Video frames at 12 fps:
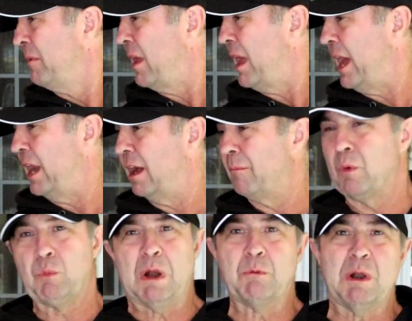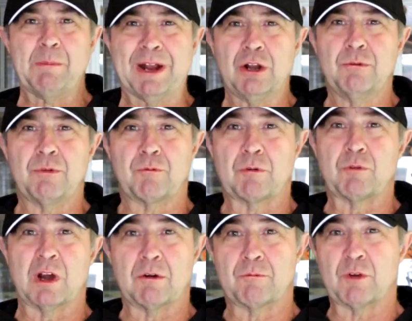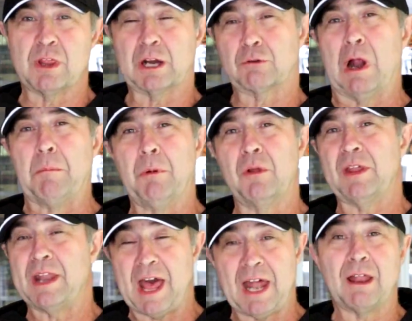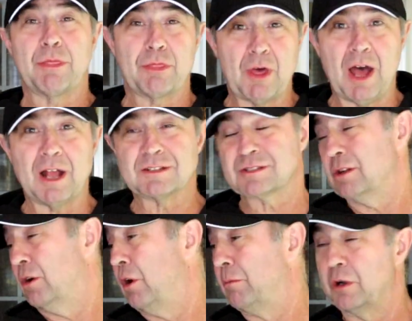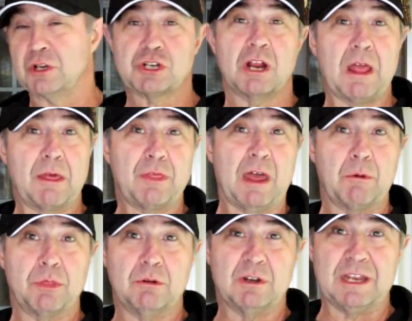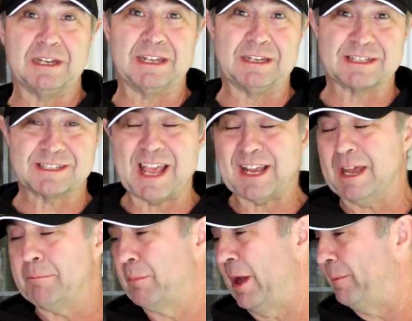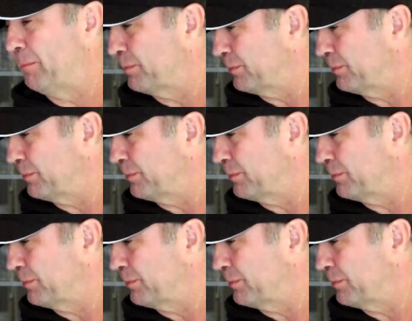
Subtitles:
And what am I gonna do for the crumble? Then I had a thought, so I'm gonna share that thought with you in a second. But